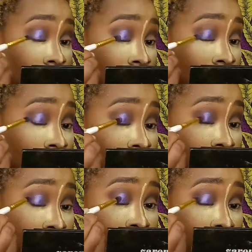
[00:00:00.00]

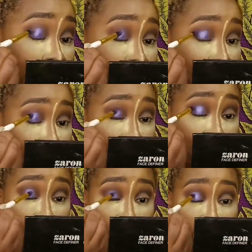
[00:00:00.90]
Can't you see
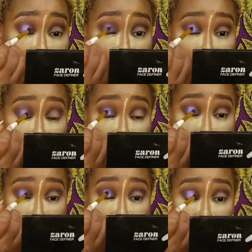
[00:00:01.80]
the difference,
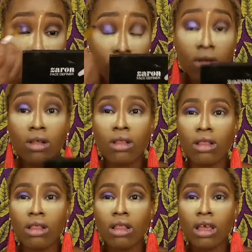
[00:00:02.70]

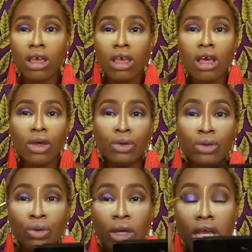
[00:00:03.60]
people?
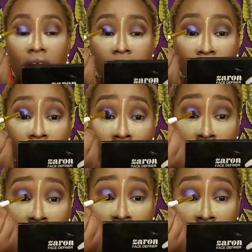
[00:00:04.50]
Ooh, it is
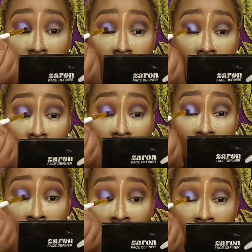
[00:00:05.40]
popping.
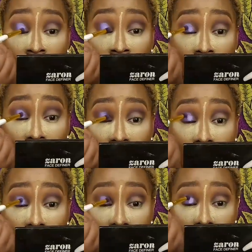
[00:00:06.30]

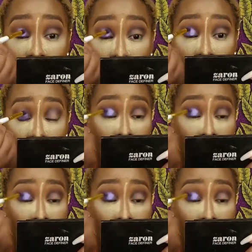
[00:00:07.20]
It is